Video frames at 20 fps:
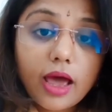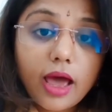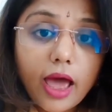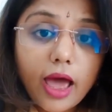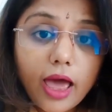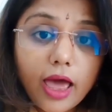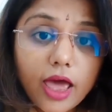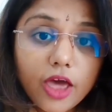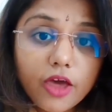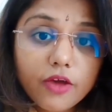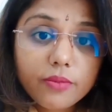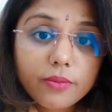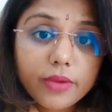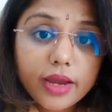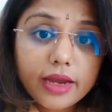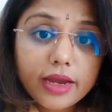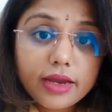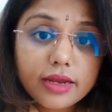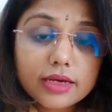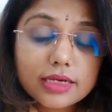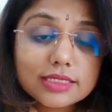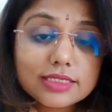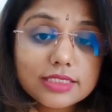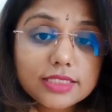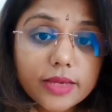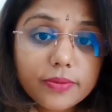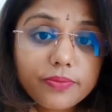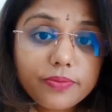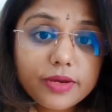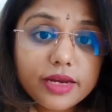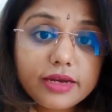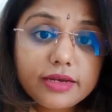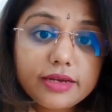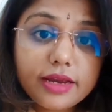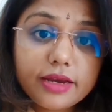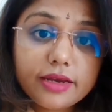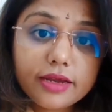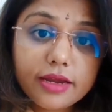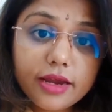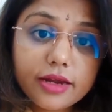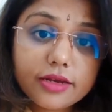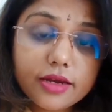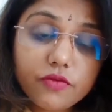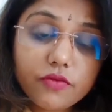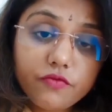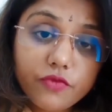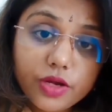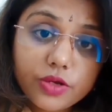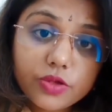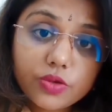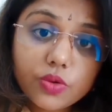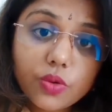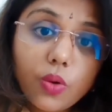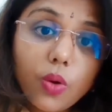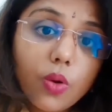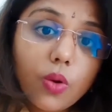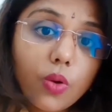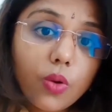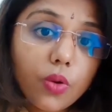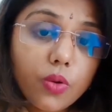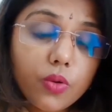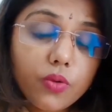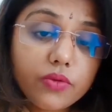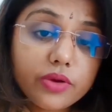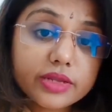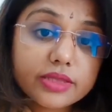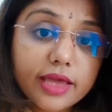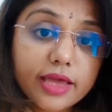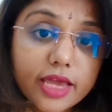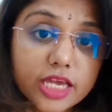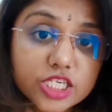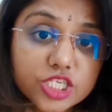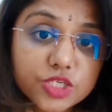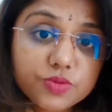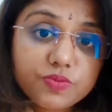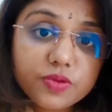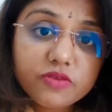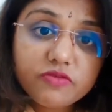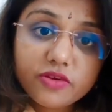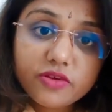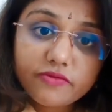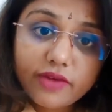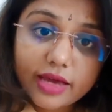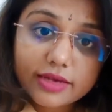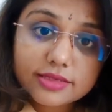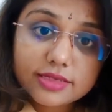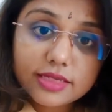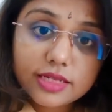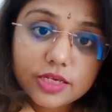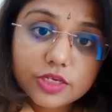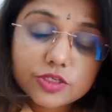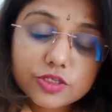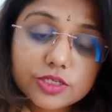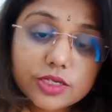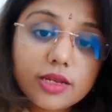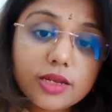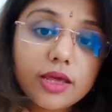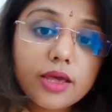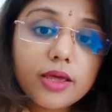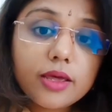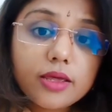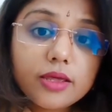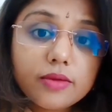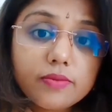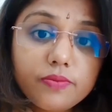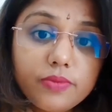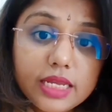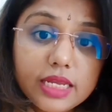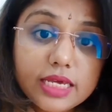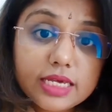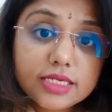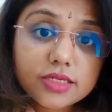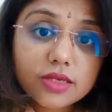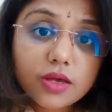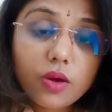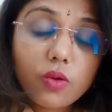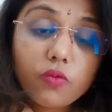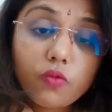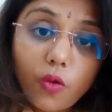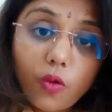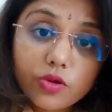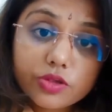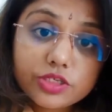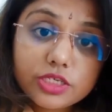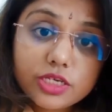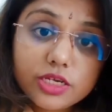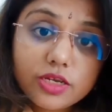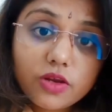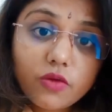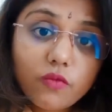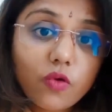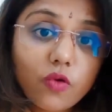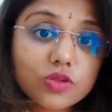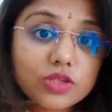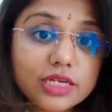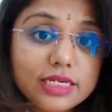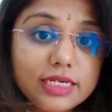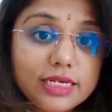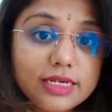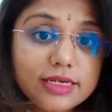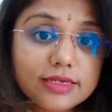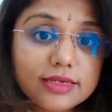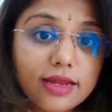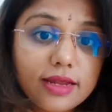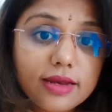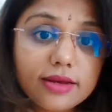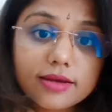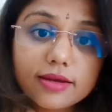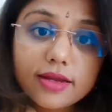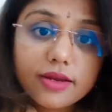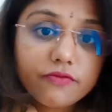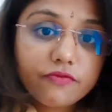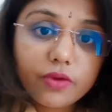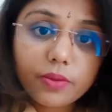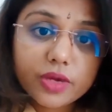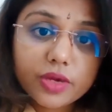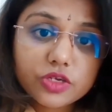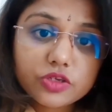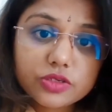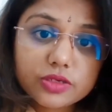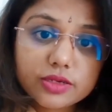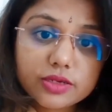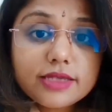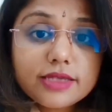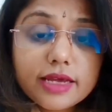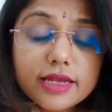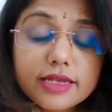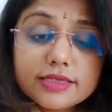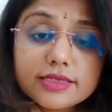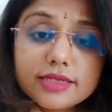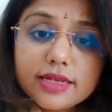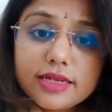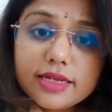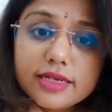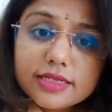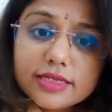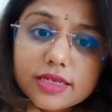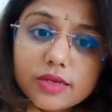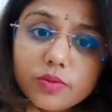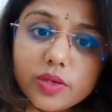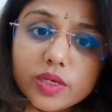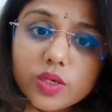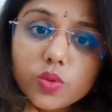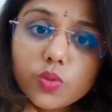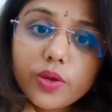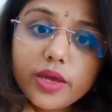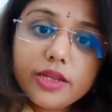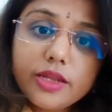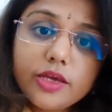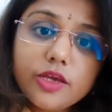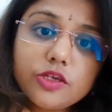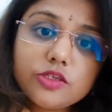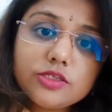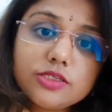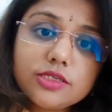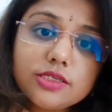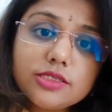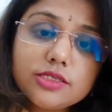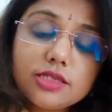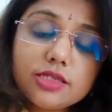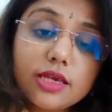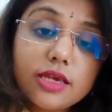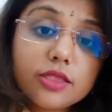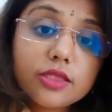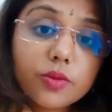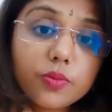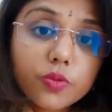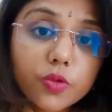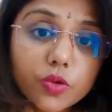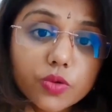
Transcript: I have made a separate dedicated video over the HPV vaccination. Please watch it for the detailed information. Nowadays there is a little bit variations in the